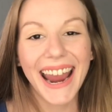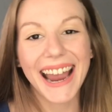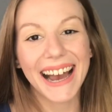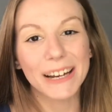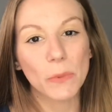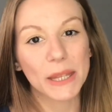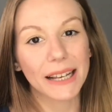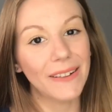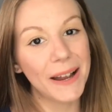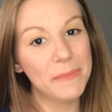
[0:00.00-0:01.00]
And with
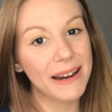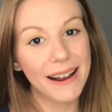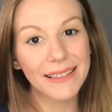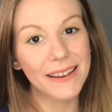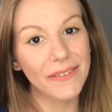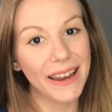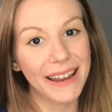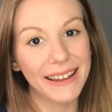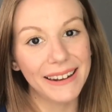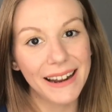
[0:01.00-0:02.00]
the climate I live
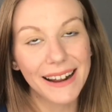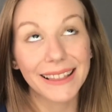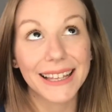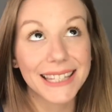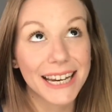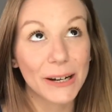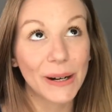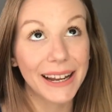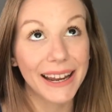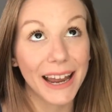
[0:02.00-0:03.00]
in, let's
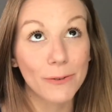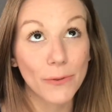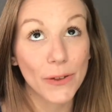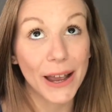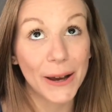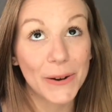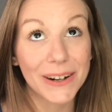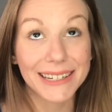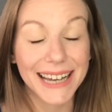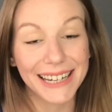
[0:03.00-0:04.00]
hear it again for the
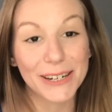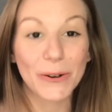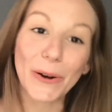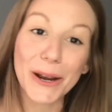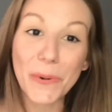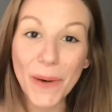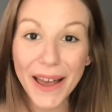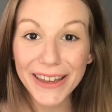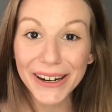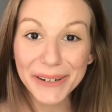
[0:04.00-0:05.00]
110-degree
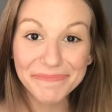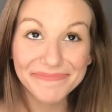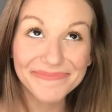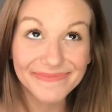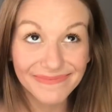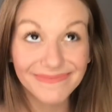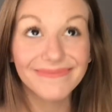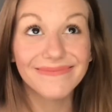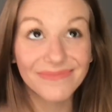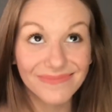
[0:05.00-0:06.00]
weather.
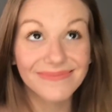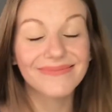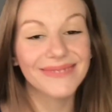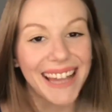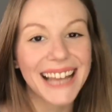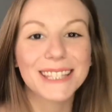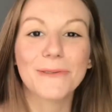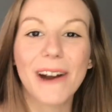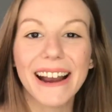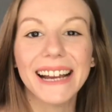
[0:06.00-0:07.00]
That's
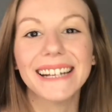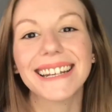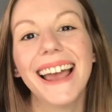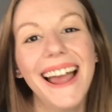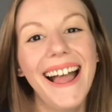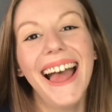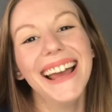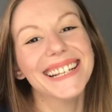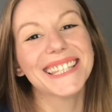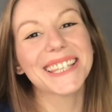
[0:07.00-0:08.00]
right.
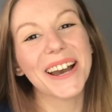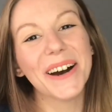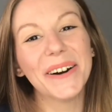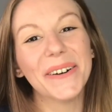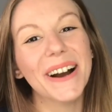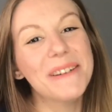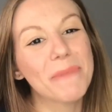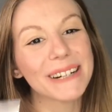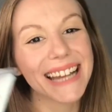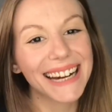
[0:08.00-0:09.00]
So
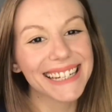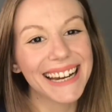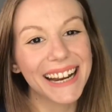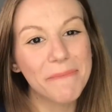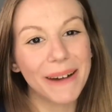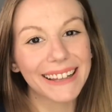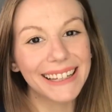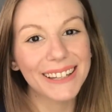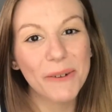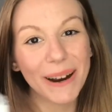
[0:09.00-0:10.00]
protecting my
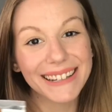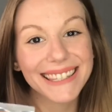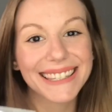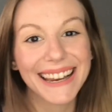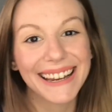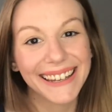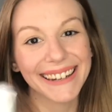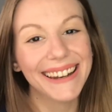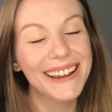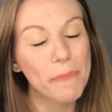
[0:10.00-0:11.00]
lily white
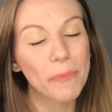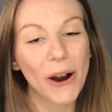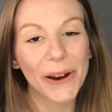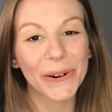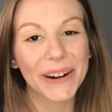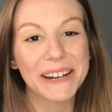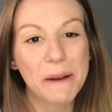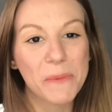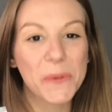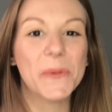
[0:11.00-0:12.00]
skin, priority
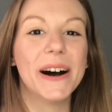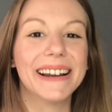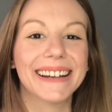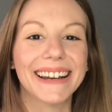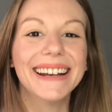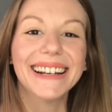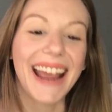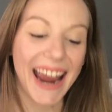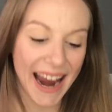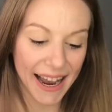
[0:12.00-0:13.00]
number one.
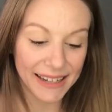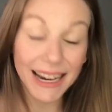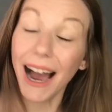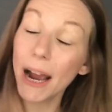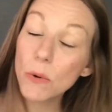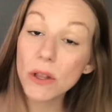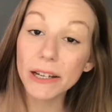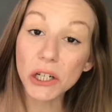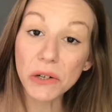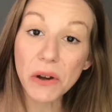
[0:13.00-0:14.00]
And I will
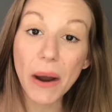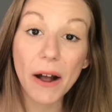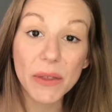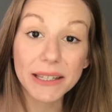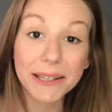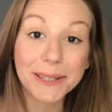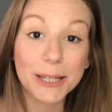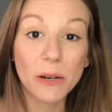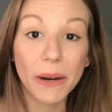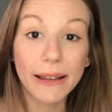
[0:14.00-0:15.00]
let you know how this is
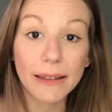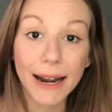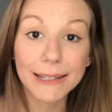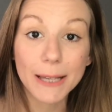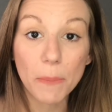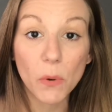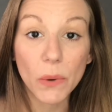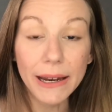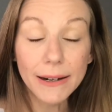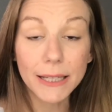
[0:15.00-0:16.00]
doing in the next couple
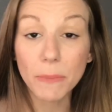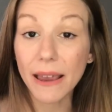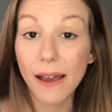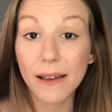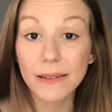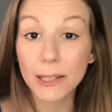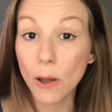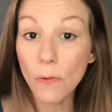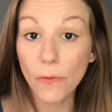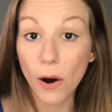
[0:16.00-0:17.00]
weeks because
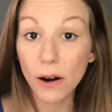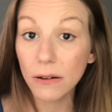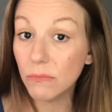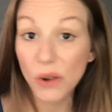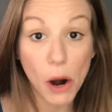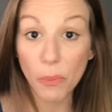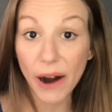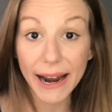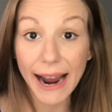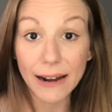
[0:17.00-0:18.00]
so far, no
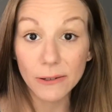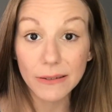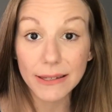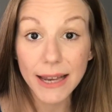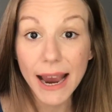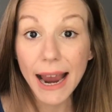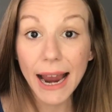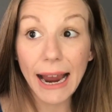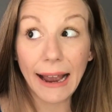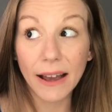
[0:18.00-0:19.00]
breakouts.
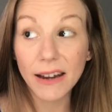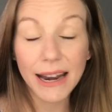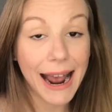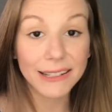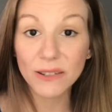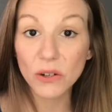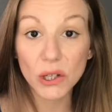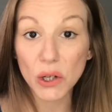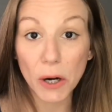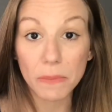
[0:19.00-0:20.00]
And it hasn't
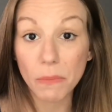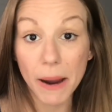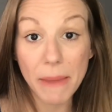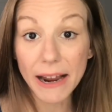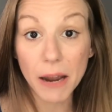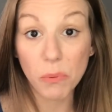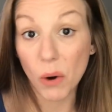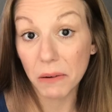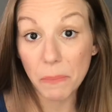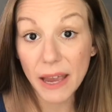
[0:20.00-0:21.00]
disturbed my makeup
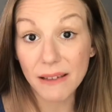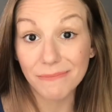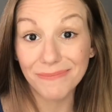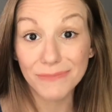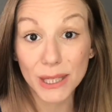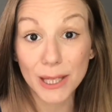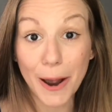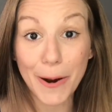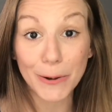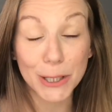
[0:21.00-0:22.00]
one bit.
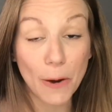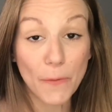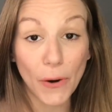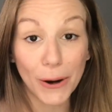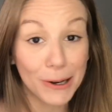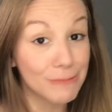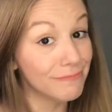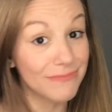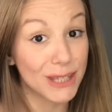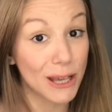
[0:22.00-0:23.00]
So far,
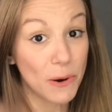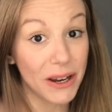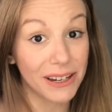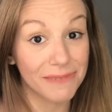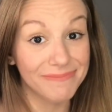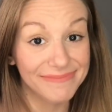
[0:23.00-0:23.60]
so good.